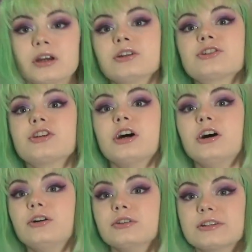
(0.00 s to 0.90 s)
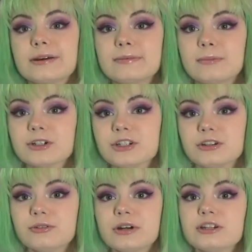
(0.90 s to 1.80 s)
So, tip number
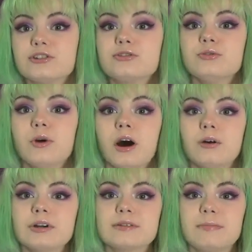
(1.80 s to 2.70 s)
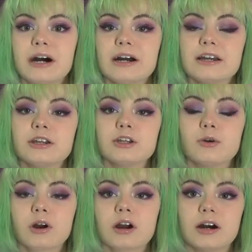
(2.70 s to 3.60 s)
2 is to always buy
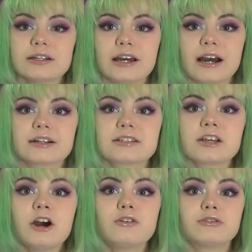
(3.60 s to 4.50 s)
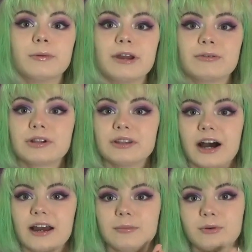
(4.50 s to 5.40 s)
your contacts from a
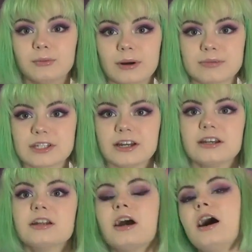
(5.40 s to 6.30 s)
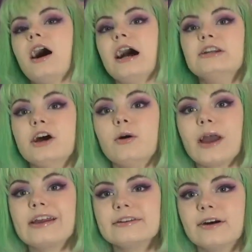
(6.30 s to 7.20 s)
reliable website. I know
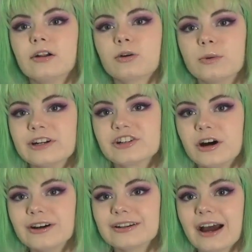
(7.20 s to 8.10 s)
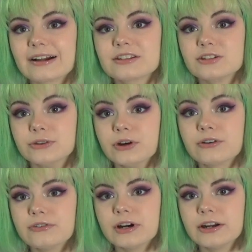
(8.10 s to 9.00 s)
$8 Wish contacts
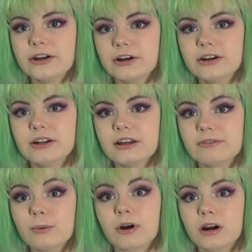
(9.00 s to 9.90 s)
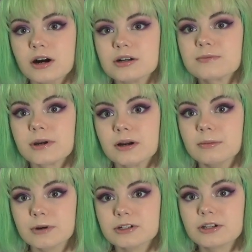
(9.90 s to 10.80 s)
look very good if you are a cosplayer on a
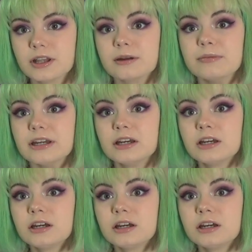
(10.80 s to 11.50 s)
budget like me.